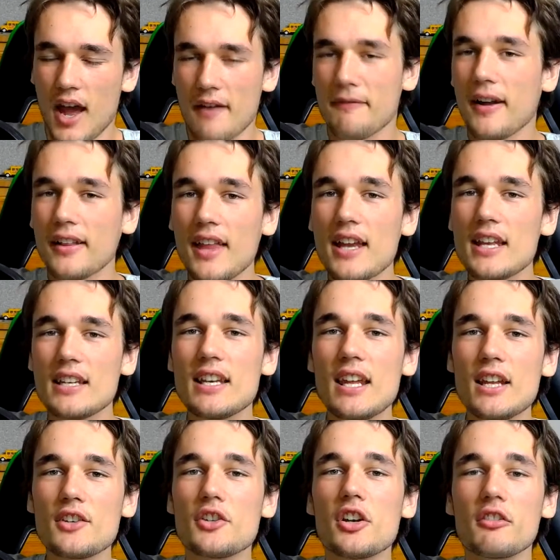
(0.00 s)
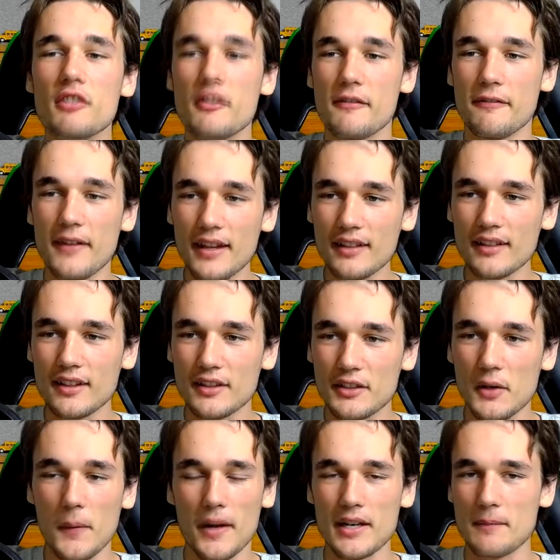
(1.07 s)
felt any need to reveal it
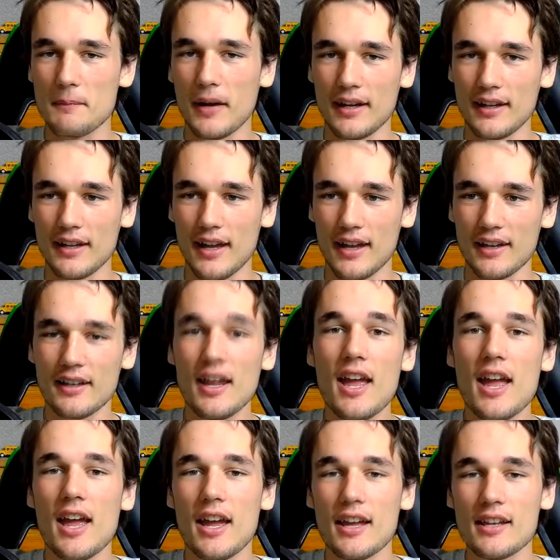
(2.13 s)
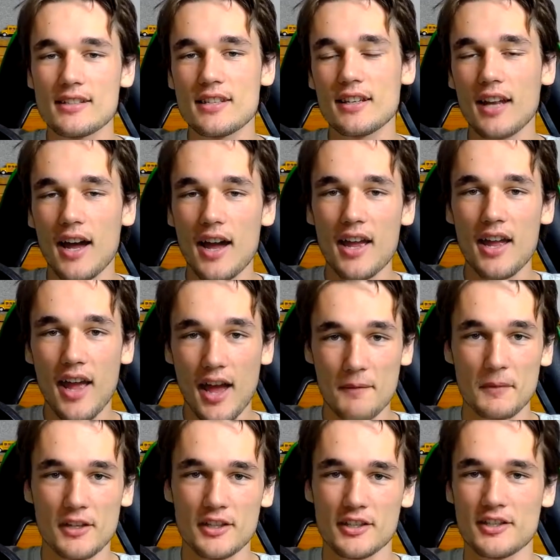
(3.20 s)
to anybody yet, is that
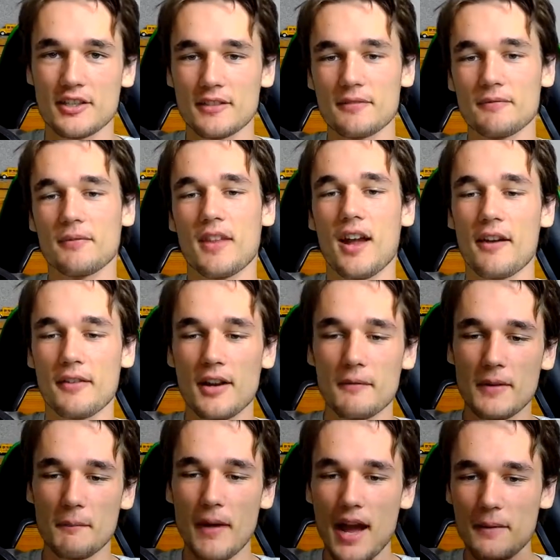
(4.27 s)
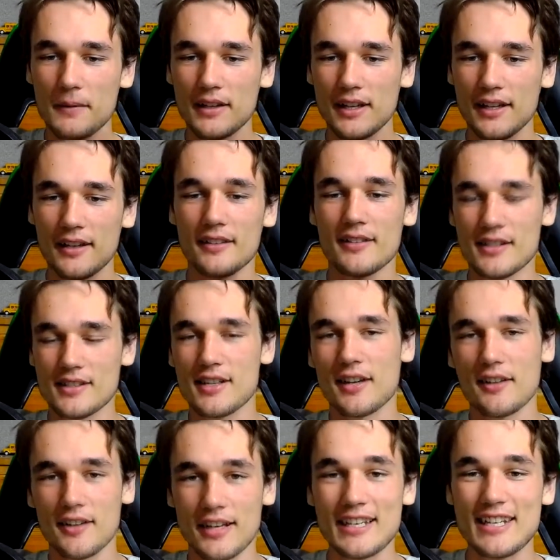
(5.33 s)
I'm a Christian. I've got my Bible here. This I
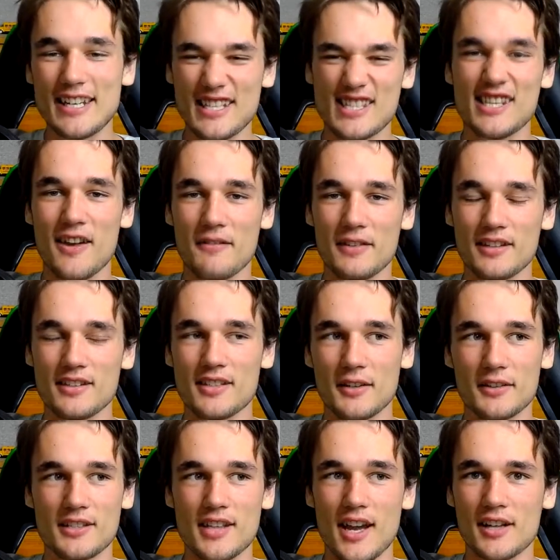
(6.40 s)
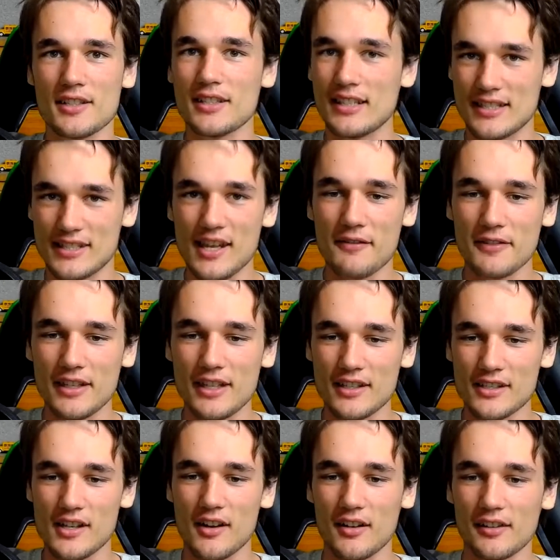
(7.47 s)
got in year 7, so it's actually 7
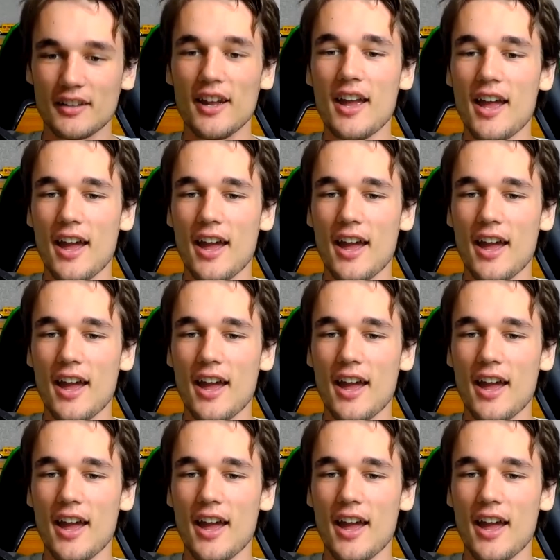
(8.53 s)
years old.